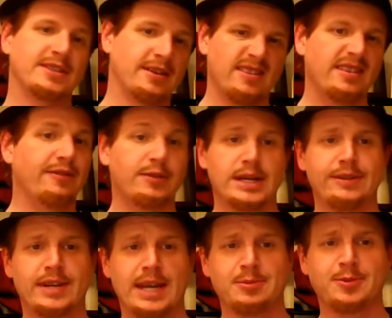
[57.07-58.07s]
There are a number of
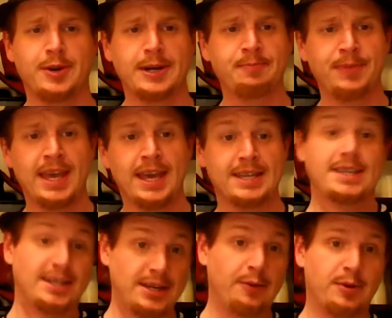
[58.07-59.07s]
different names for it.
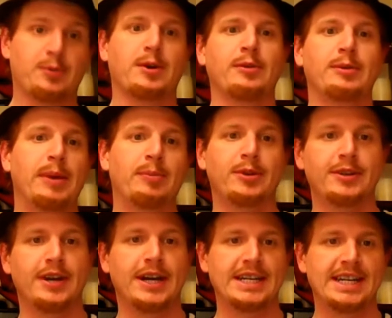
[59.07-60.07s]
Essentially, I want to work with
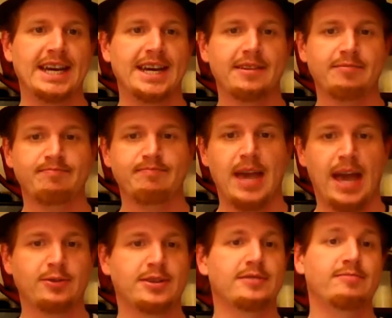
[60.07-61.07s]
people on
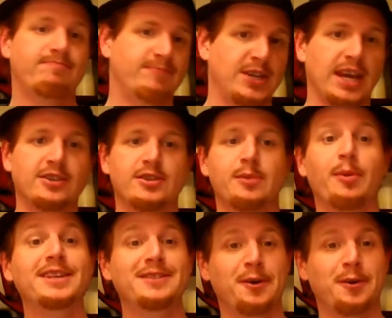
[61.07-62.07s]
how to change their
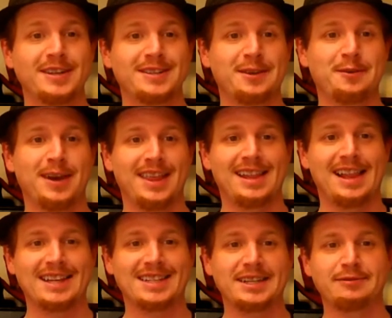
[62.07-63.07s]
brains according to the way they
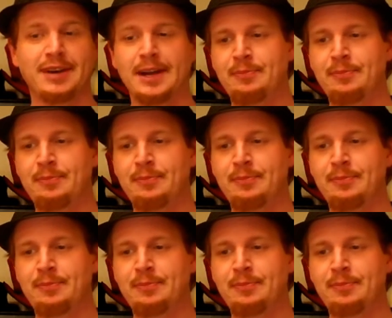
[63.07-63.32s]
like to live.